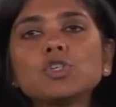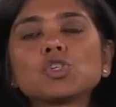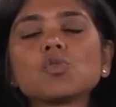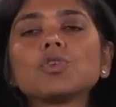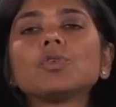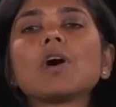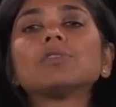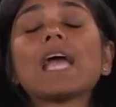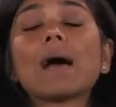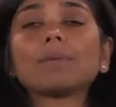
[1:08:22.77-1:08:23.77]
to show you now
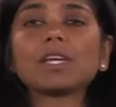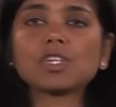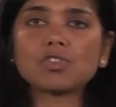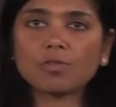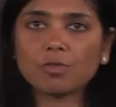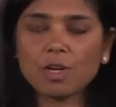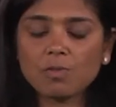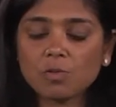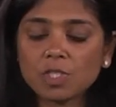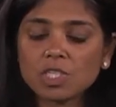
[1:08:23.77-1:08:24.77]
the application of the
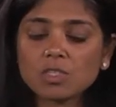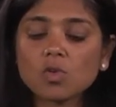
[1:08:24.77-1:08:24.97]
framework we just